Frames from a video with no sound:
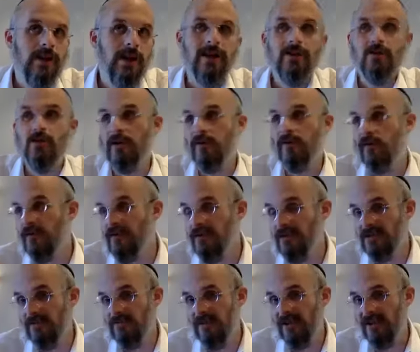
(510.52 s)
and you can feel
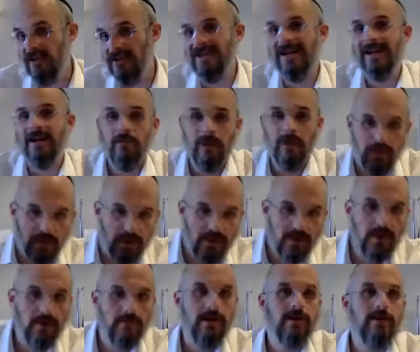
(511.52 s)
something and decide I'm not
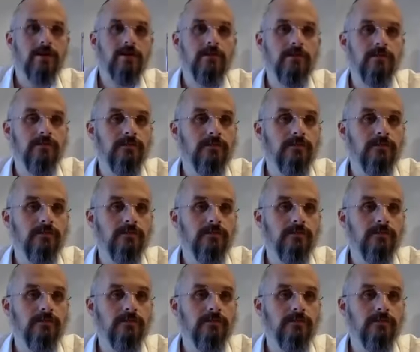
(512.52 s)
thinking about it.